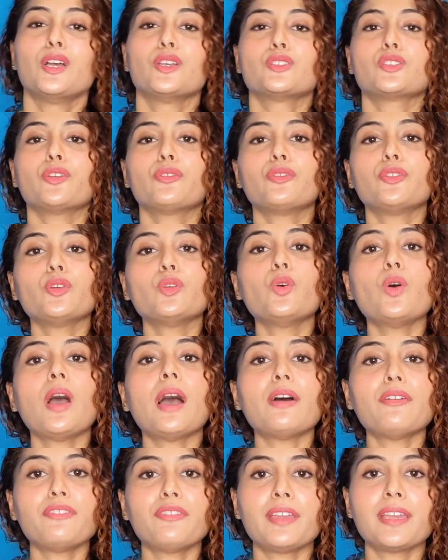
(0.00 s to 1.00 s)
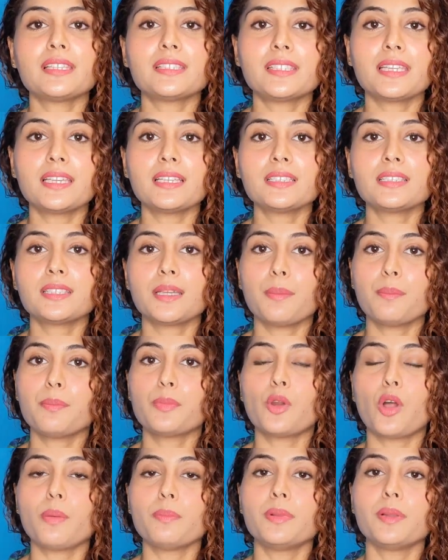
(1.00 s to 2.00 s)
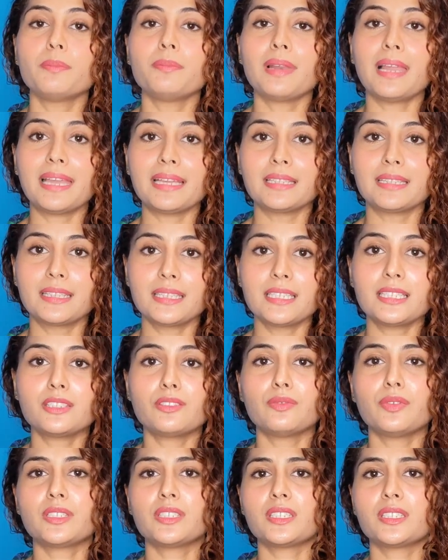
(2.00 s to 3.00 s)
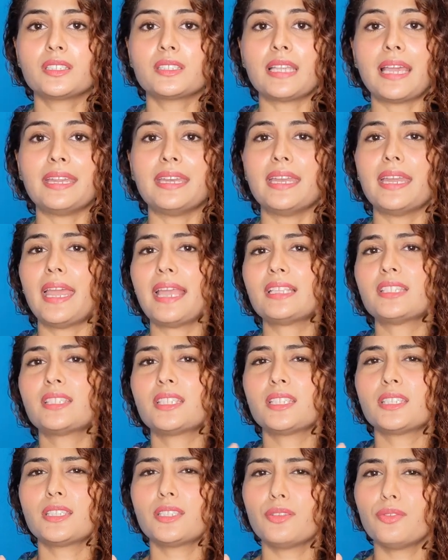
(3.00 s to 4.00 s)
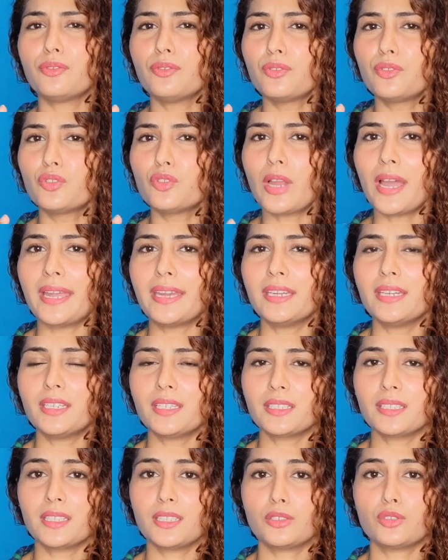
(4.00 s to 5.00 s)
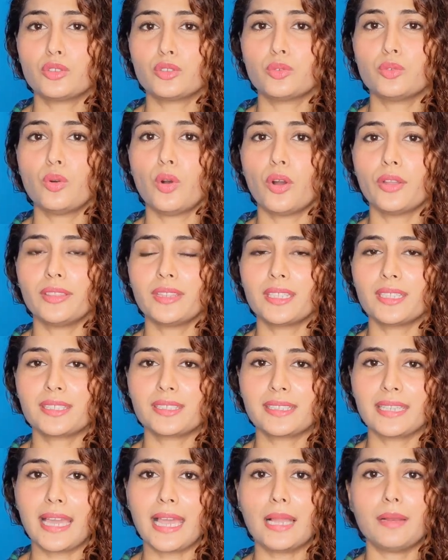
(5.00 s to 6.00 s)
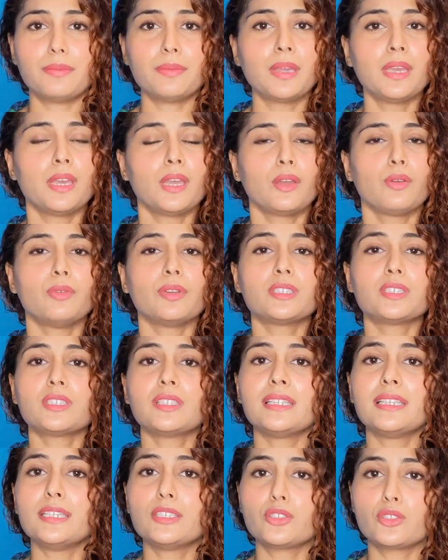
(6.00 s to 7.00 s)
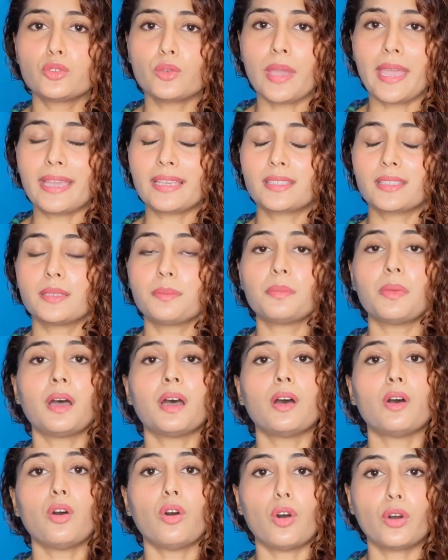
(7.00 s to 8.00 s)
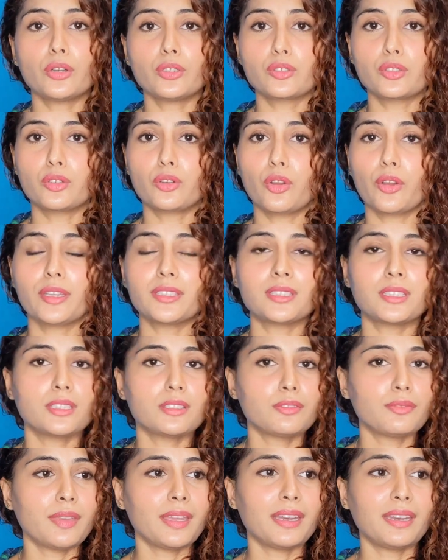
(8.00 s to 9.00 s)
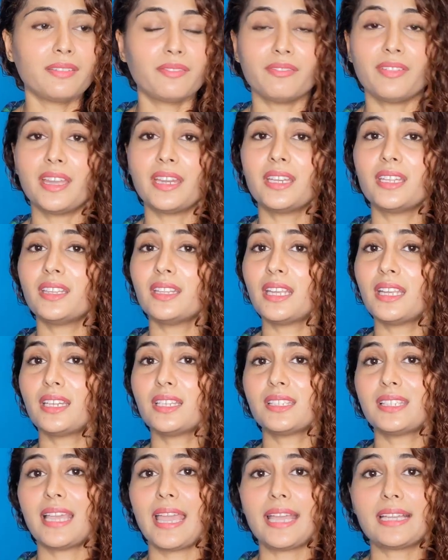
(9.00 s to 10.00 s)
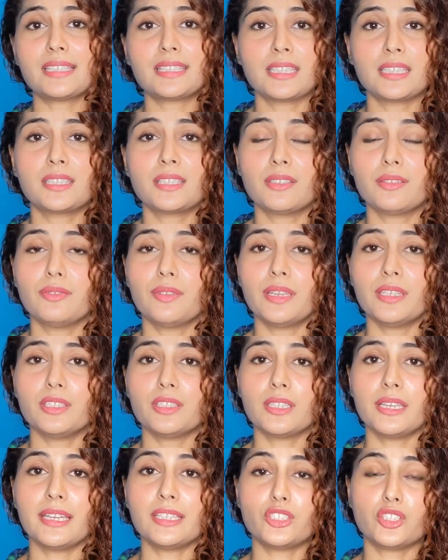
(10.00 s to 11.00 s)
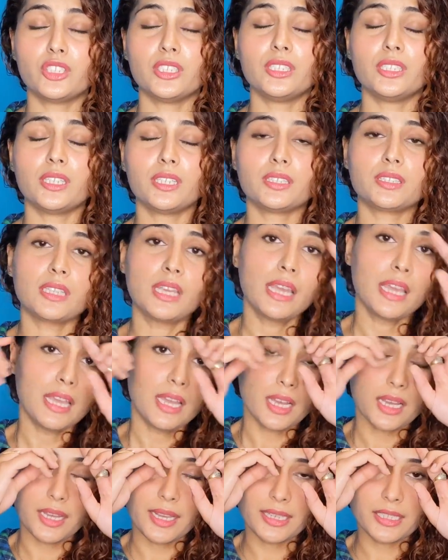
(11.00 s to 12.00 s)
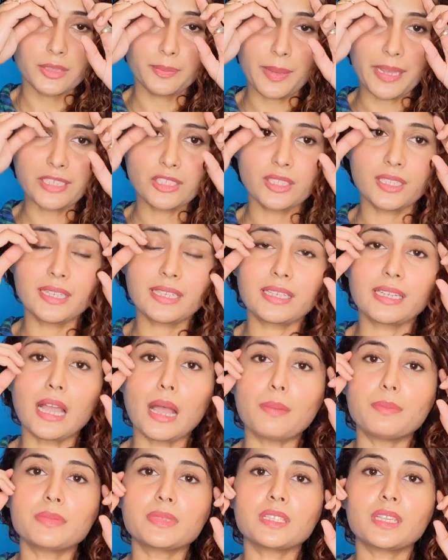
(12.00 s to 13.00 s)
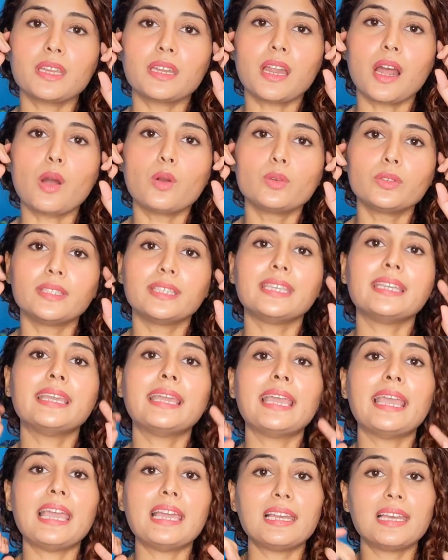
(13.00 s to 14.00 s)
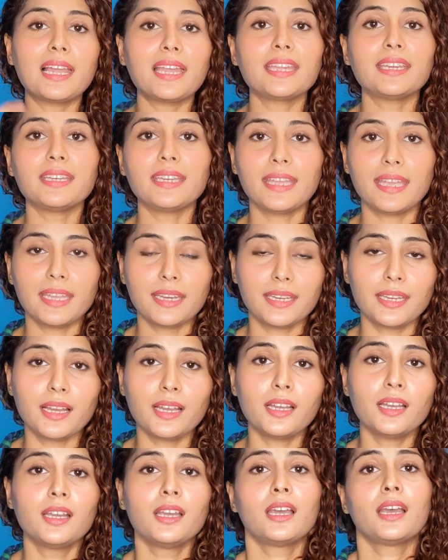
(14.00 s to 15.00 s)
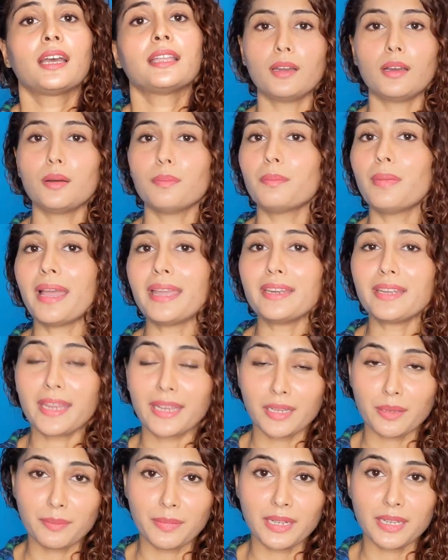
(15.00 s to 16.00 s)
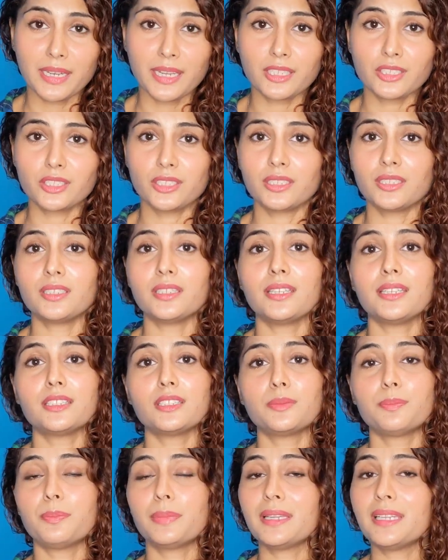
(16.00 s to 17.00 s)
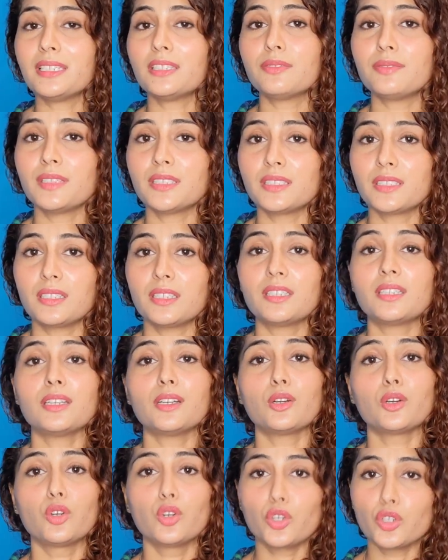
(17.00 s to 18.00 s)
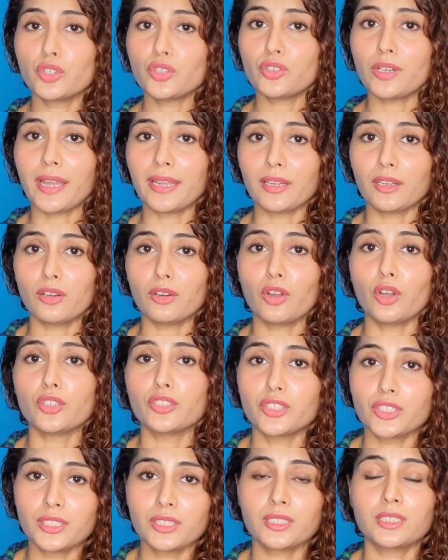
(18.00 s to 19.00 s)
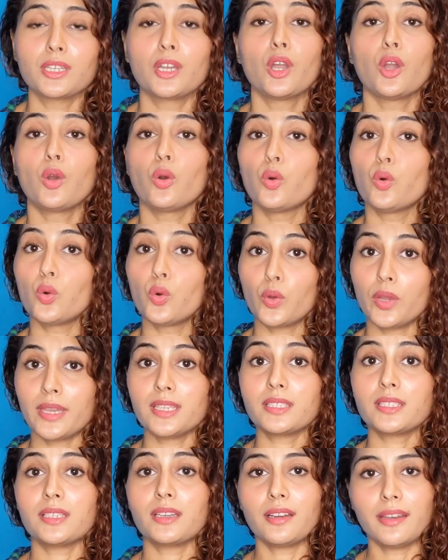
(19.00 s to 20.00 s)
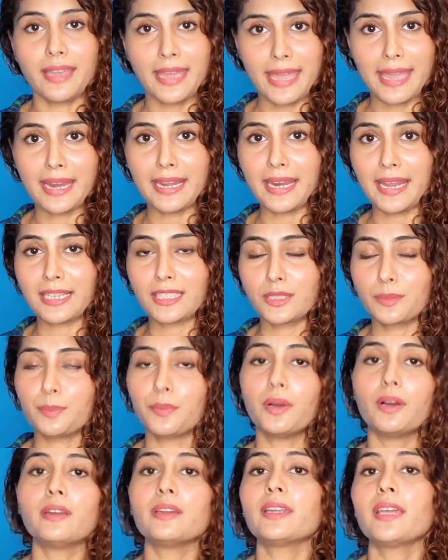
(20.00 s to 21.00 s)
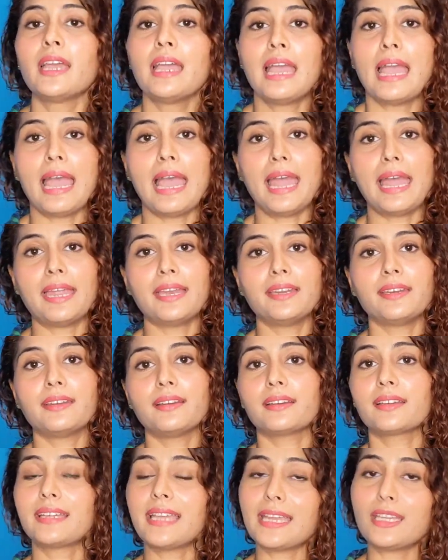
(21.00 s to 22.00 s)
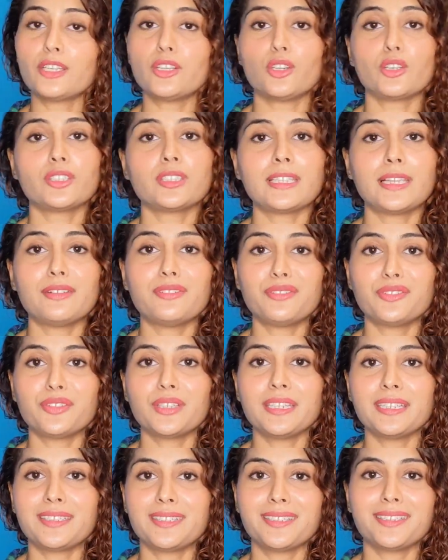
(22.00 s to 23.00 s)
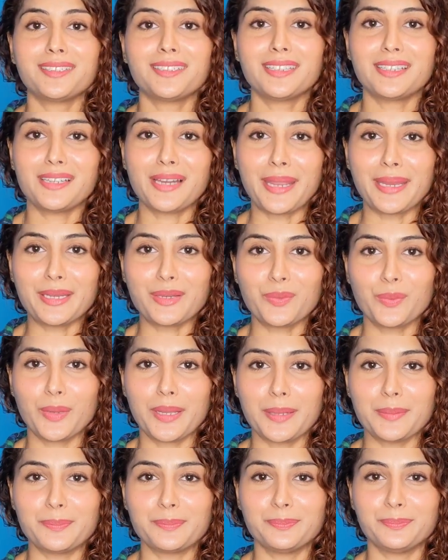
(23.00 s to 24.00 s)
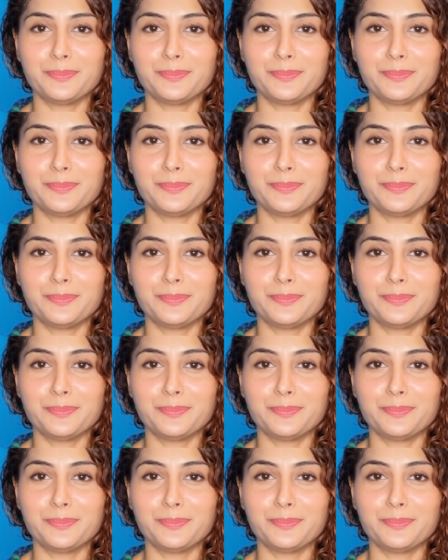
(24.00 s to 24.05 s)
So if you are facing some problem like this, which is an excessive dryness issue on the scalp, which leads to eczema or psoriasis, wherein there is excessive itchiness, especially comes around the hairline area, my recommendation is please visit a good trichologist who is a hair expert and get yourself treated the right way.